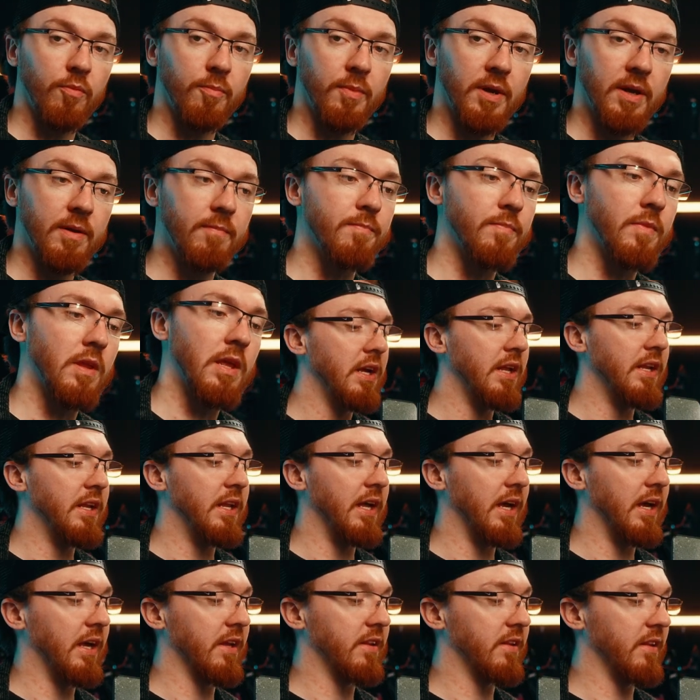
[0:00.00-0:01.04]
me,
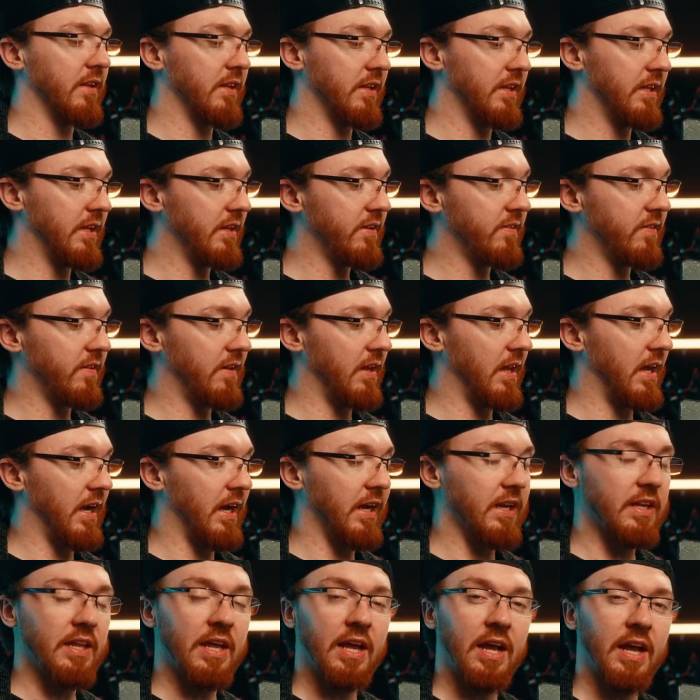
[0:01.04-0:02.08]
that this
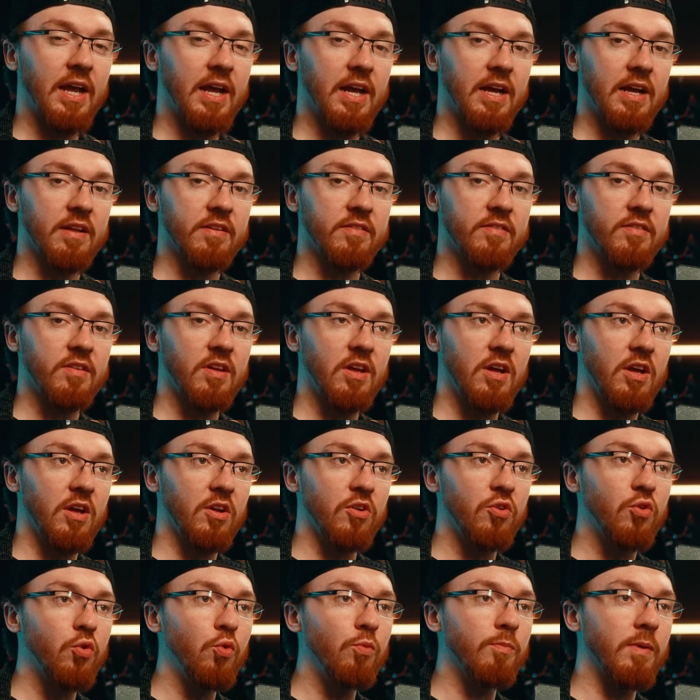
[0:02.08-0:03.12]
light has
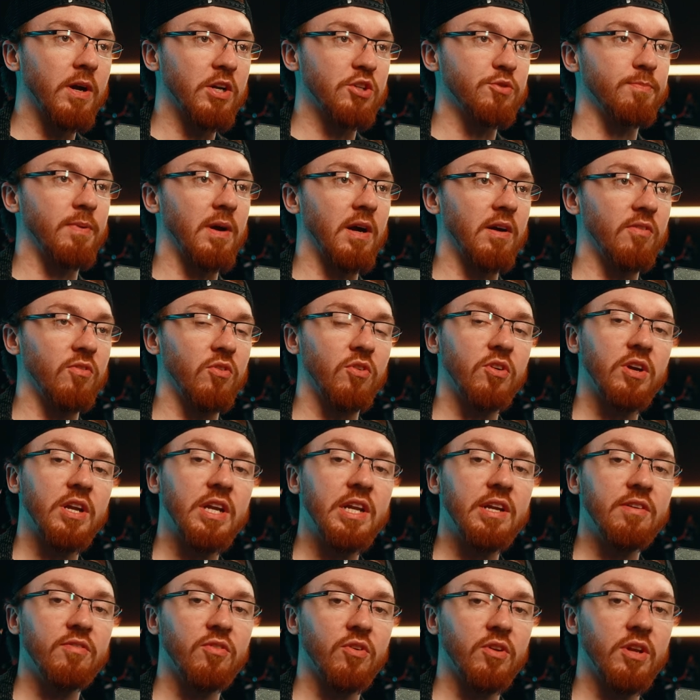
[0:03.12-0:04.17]
too much power
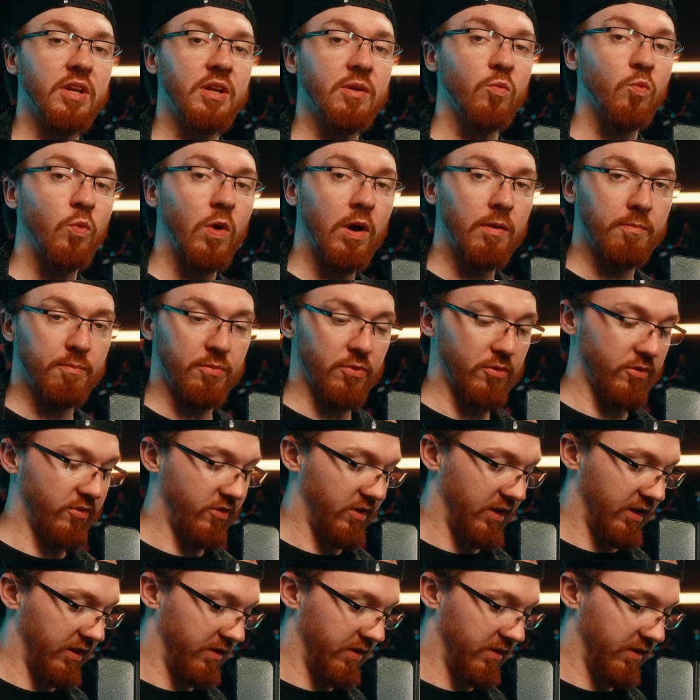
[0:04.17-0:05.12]
even in 1%.